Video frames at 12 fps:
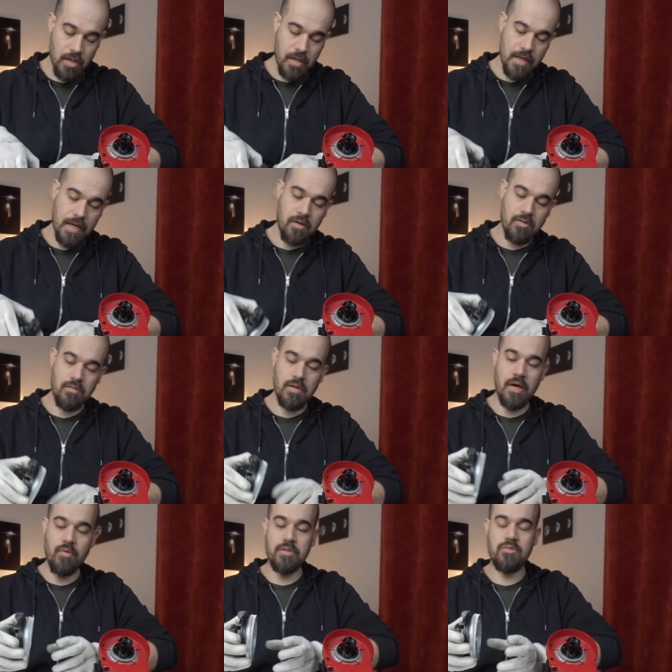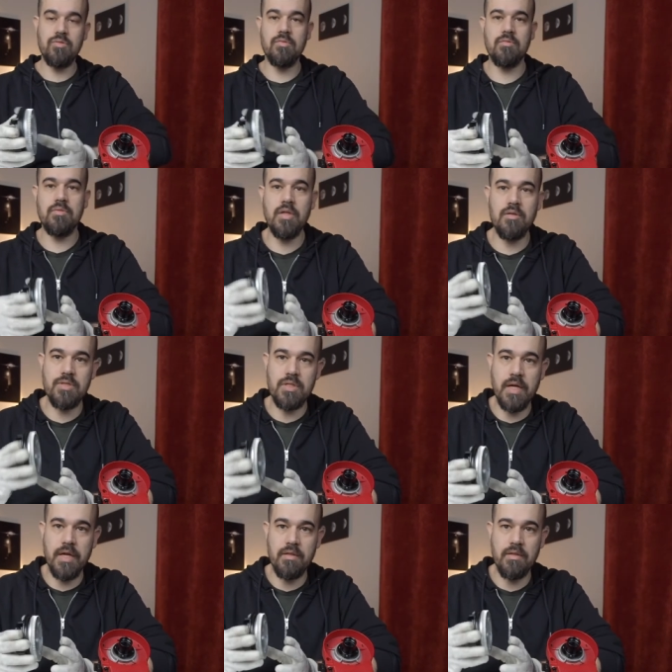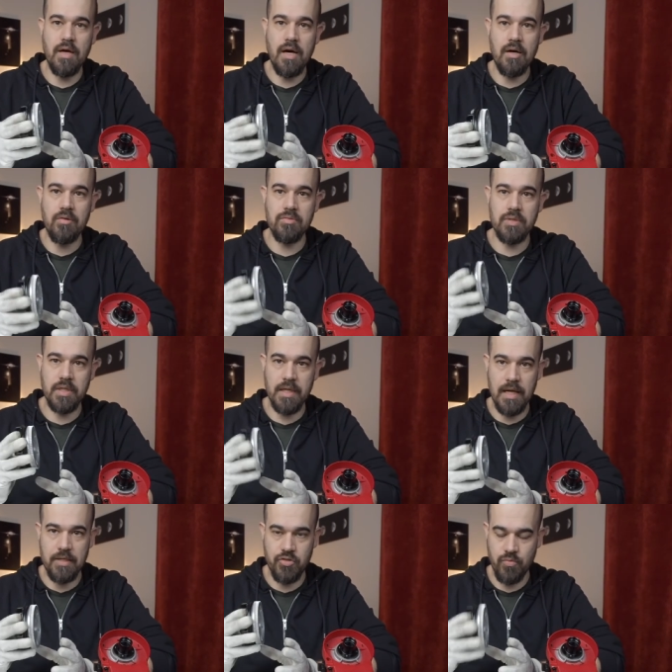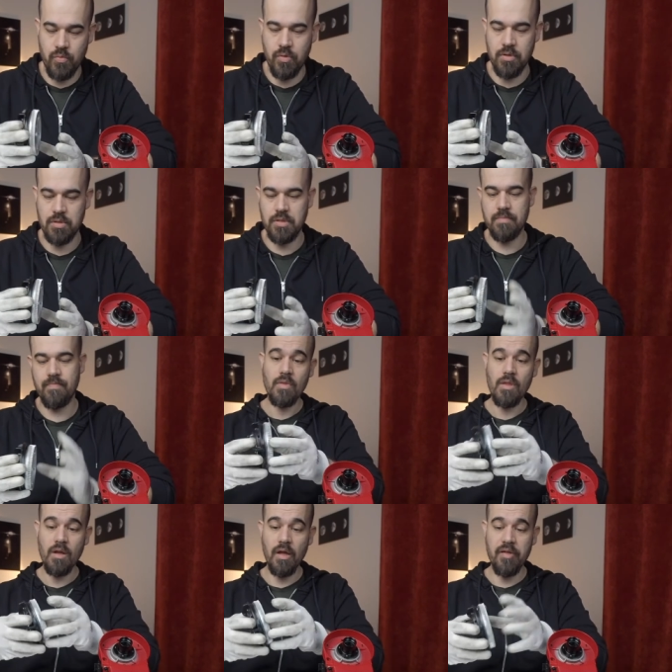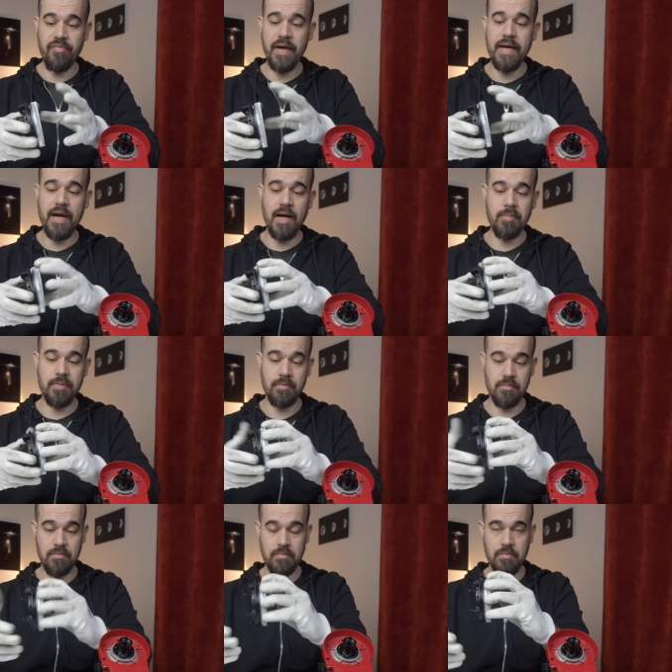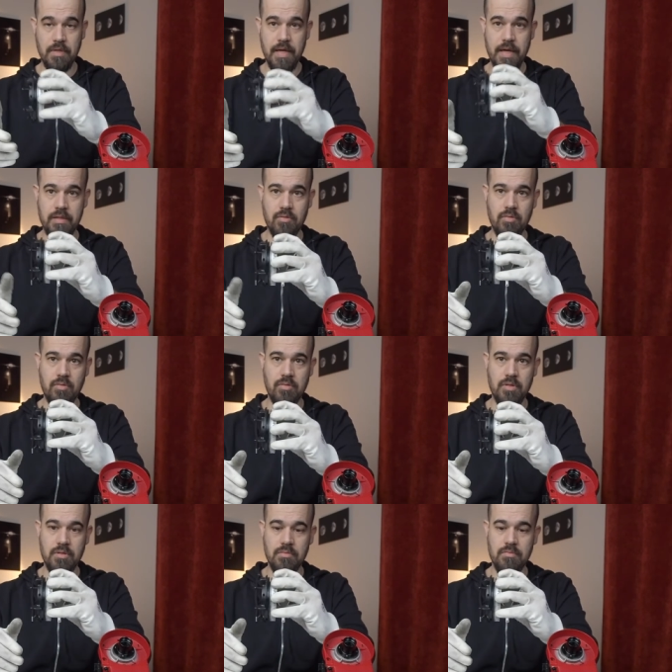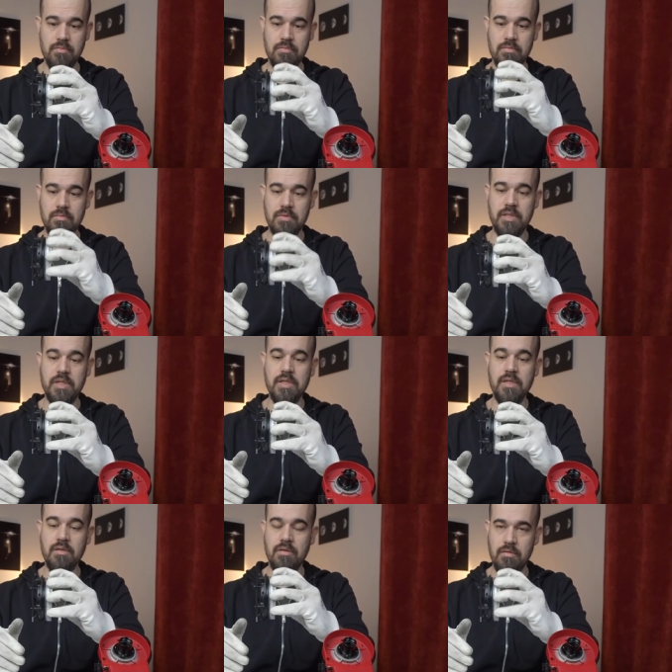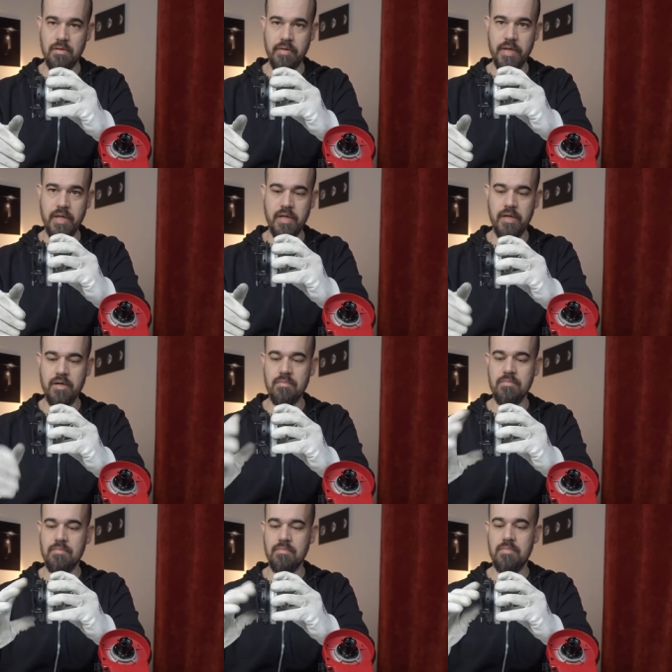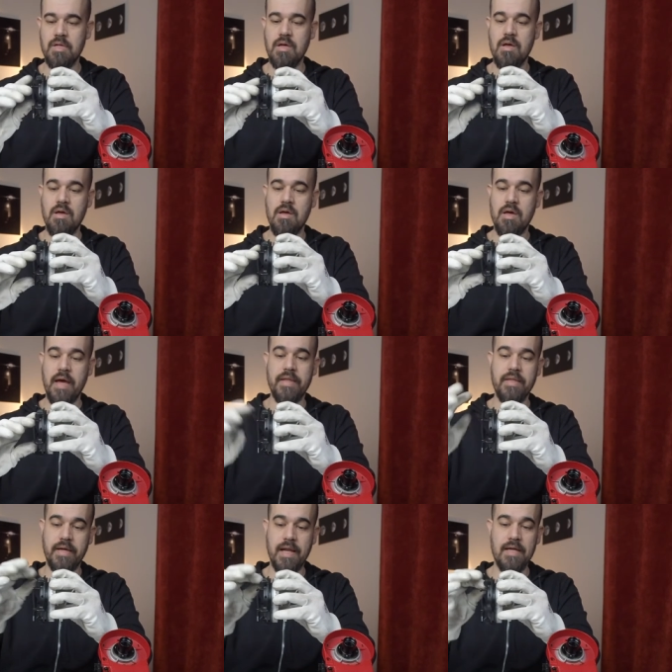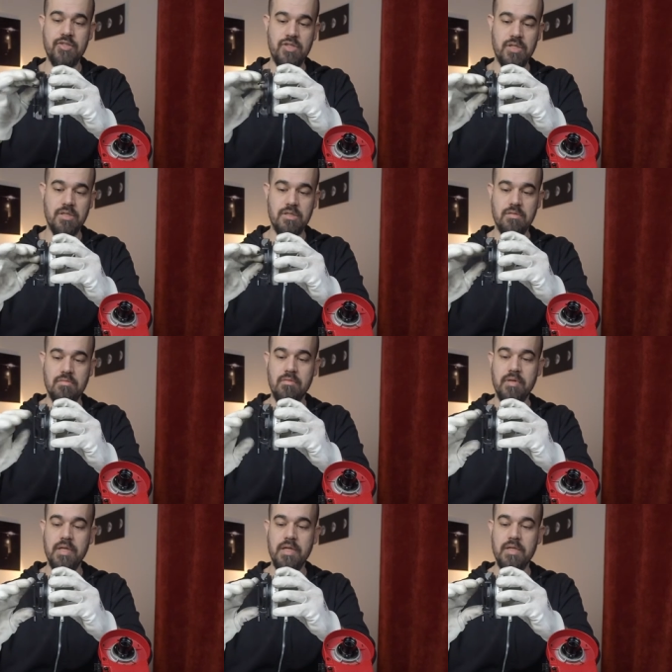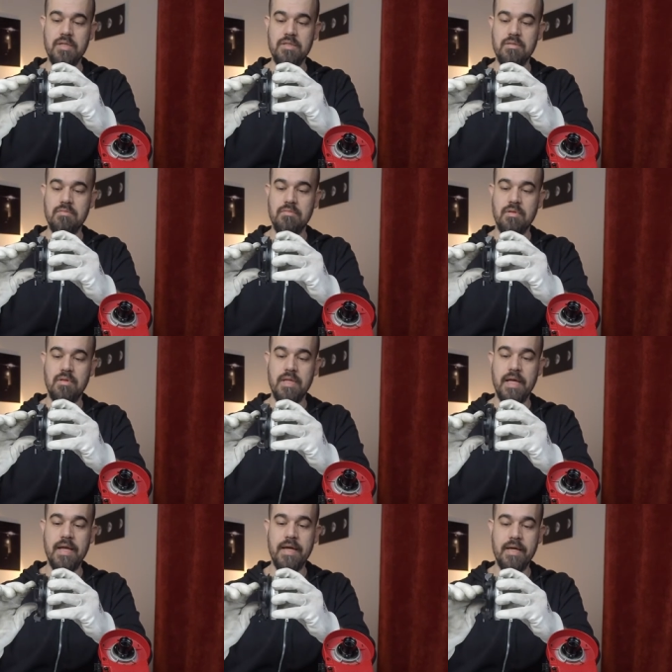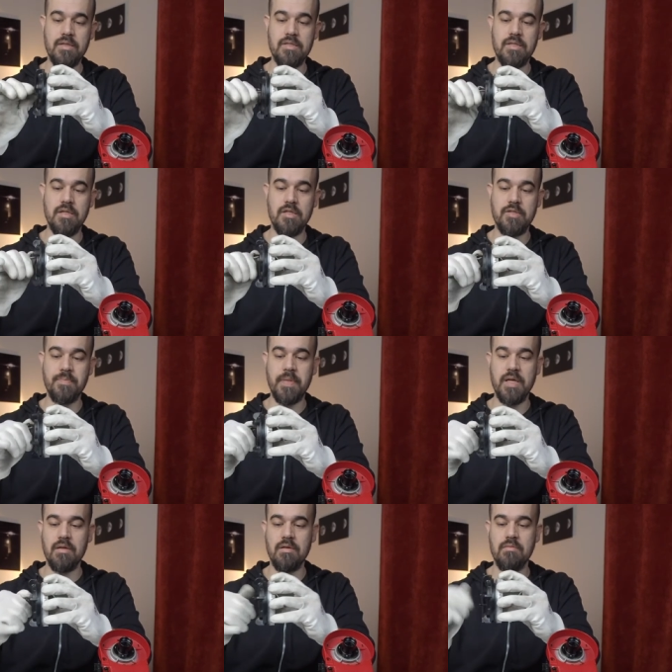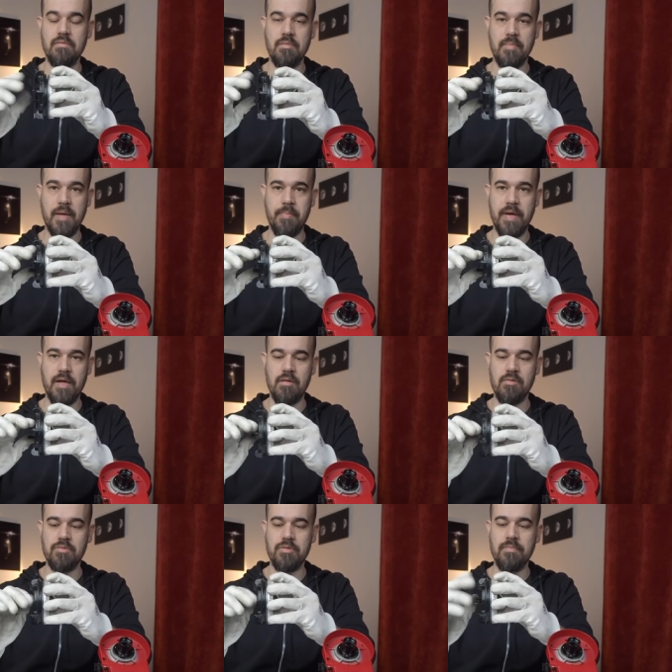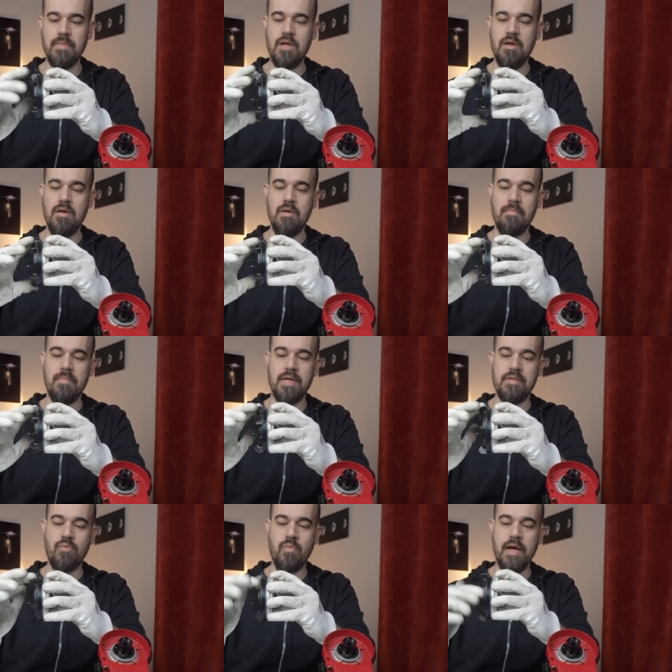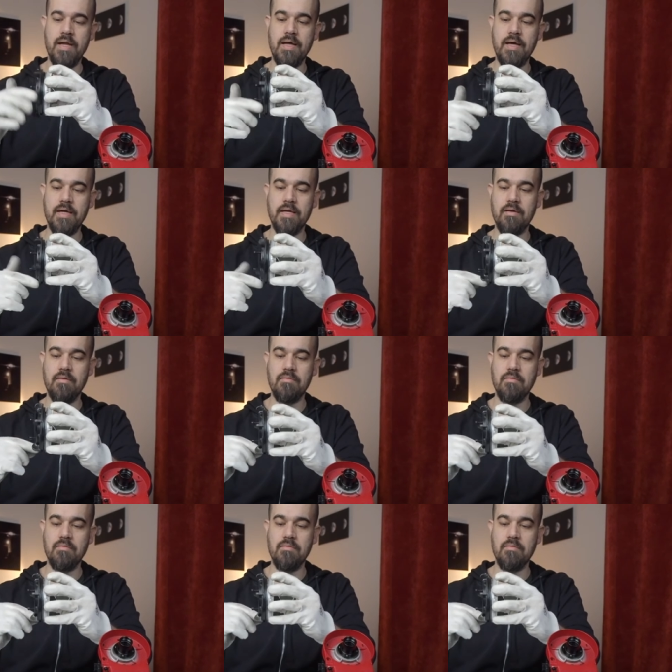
Now I want to illustrate how the clutch works. If I grab and hold the ring gear and the clutch is released, then I can still spin my payload. But when I